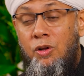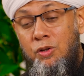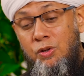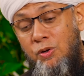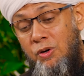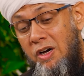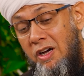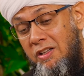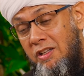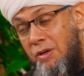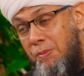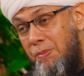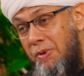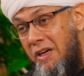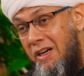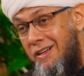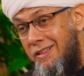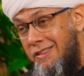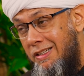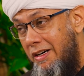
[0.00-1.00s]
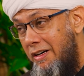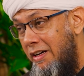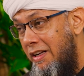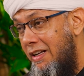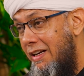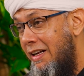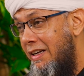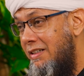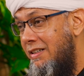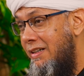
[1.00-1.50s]
other pillars are
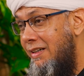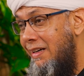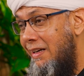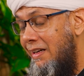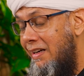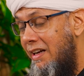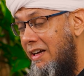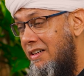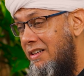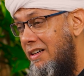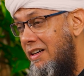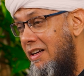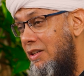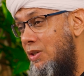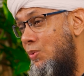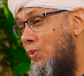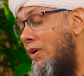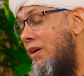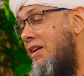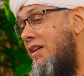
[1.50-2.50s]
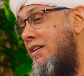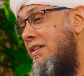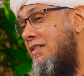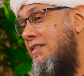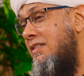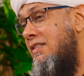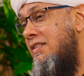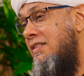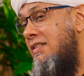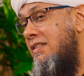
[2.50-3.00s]
neglected as well.
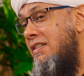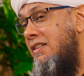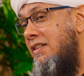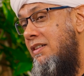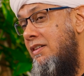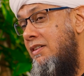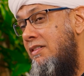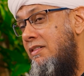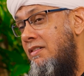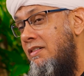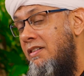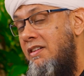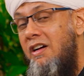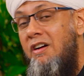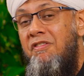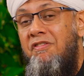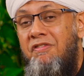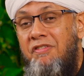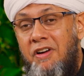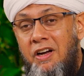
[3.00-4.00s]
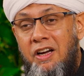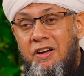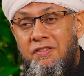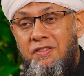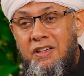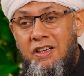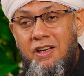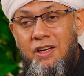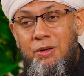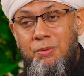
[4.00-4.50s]
There are 5
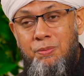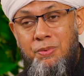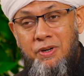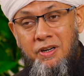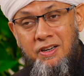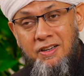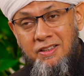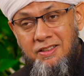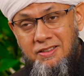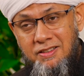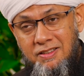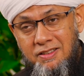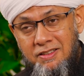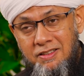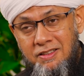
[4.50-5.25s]
daily prayers.